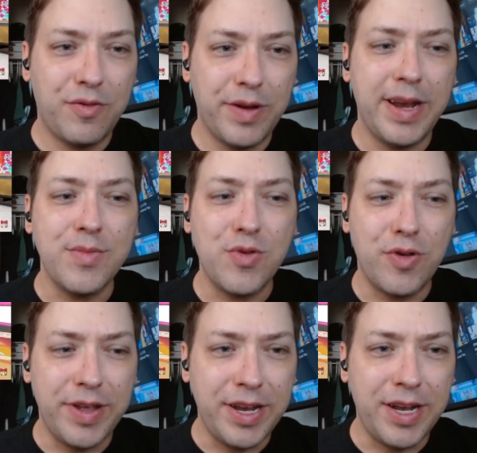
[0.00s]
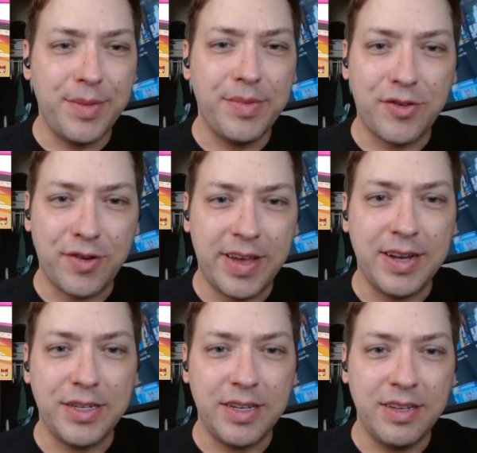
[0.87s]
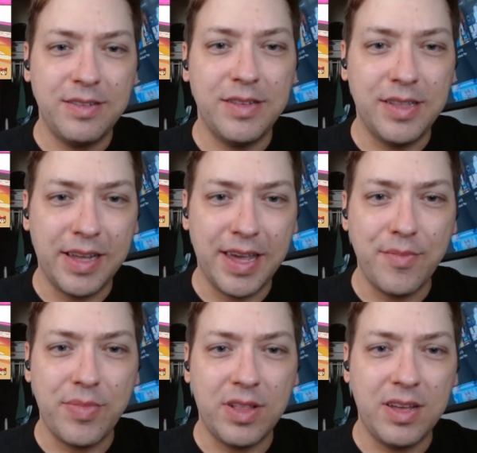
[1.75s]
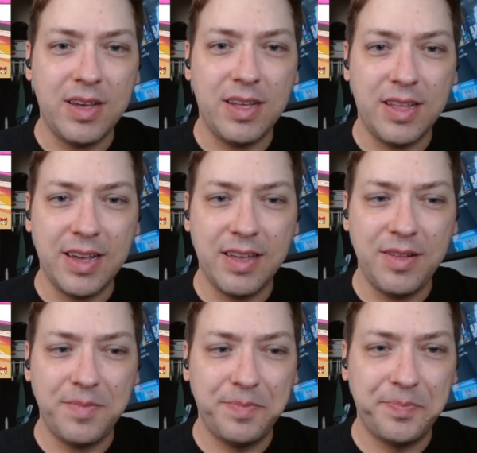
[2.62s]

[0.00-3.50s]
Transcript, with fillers: creating more in-depth strategy in the, the gameplay. I like it.